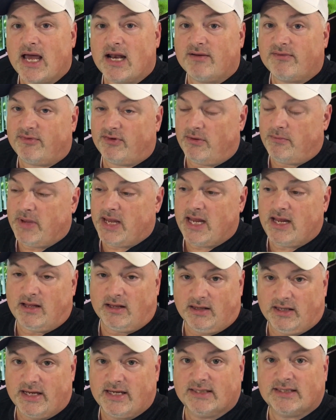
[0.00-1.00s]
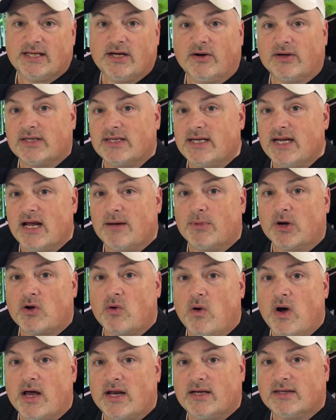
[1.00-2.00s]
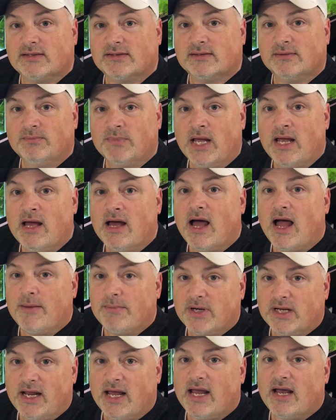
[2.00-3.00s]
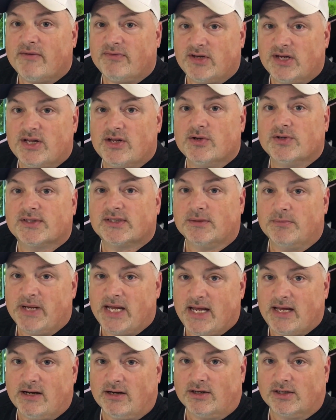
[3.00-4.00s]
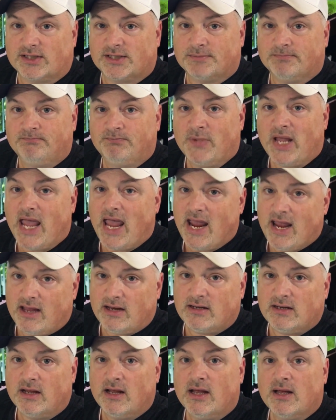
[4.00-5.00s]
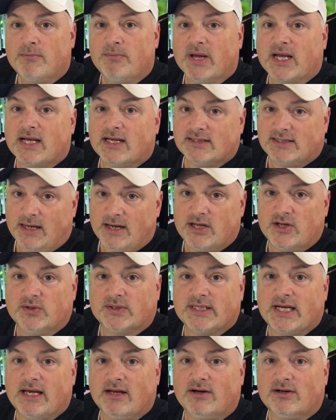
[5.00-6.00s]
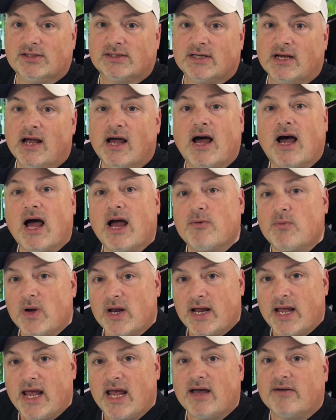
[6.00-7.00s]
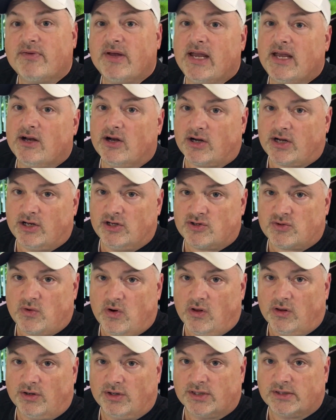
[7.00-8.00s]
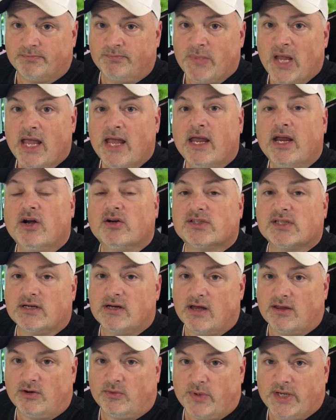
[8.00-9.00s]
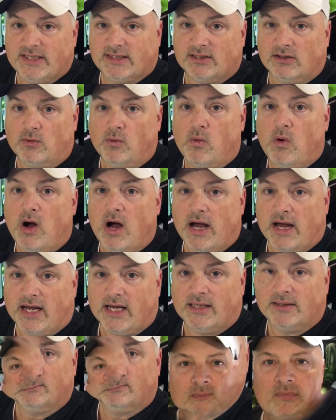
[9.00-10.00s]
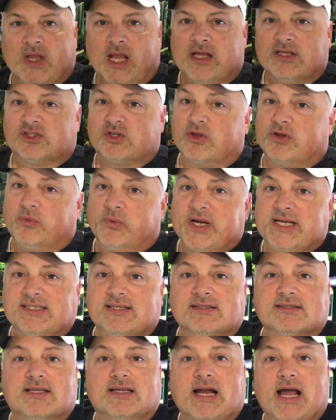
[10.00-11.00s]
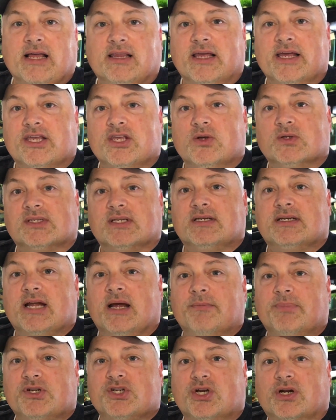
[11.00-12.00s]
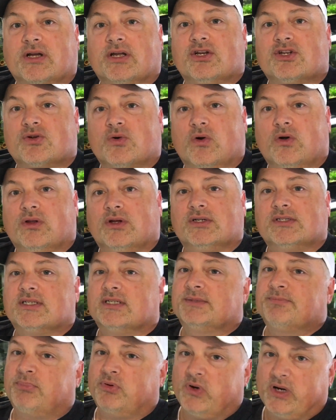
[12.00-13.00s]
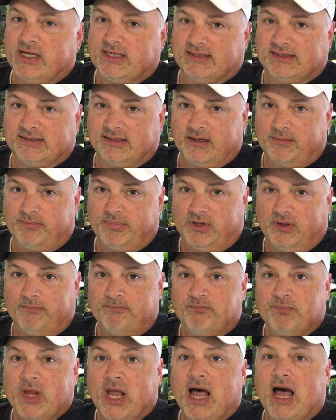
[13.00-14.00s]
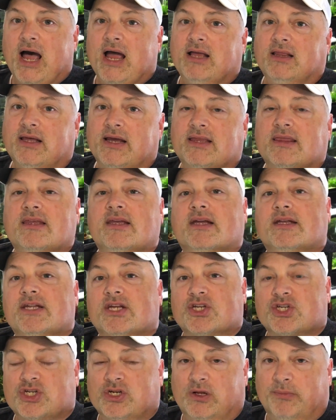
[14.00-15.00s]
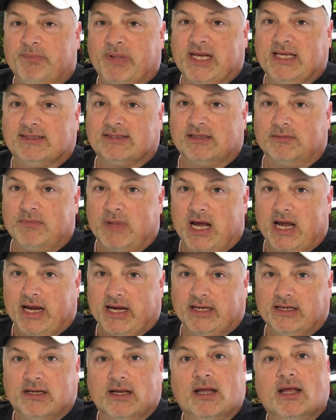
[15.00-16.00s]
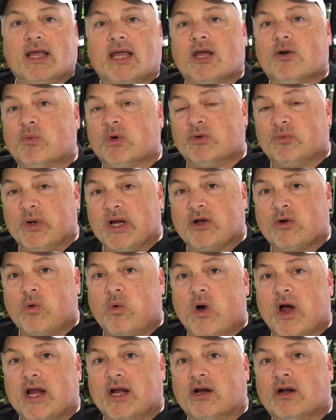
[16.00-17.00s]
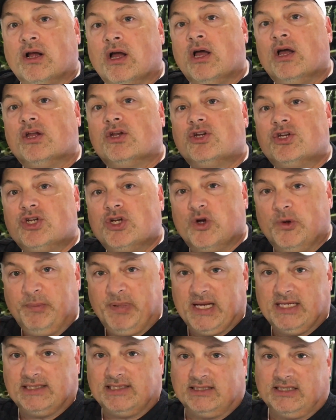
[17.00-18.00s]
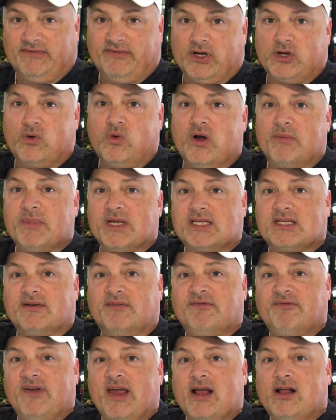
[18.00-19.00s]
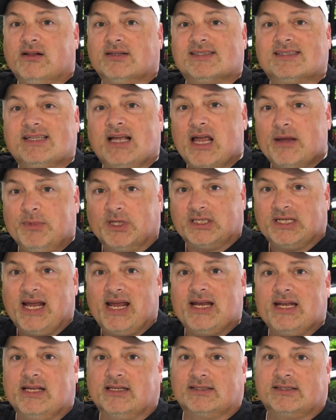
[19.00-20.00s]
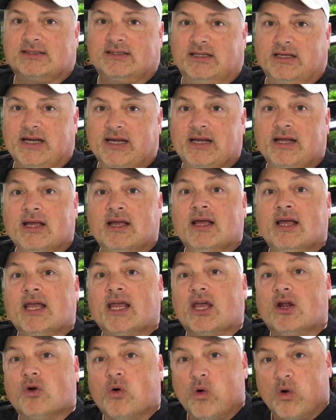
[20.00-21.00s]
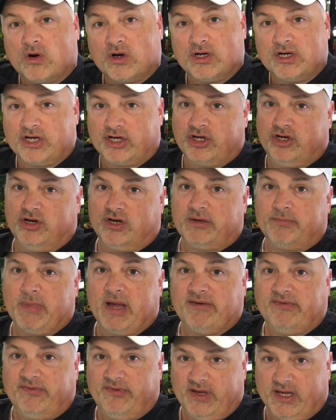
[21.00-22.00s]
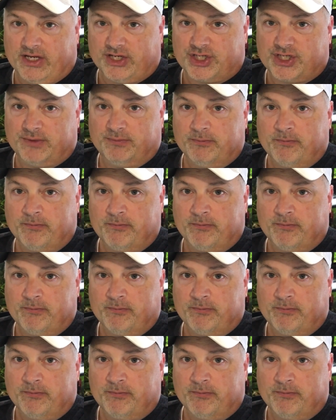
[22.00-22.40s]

it, for me at least, here at TM Aquatics, I'm gonna have to use some heaters. And because I use heaters, I wanna have heater controllers. Here's another reason why. So the reasons that I like using temperature controllers is pretty simple. I like the additional peace of mind. It would require two pieces of equipment to fail simultaneously in order to cook my fish.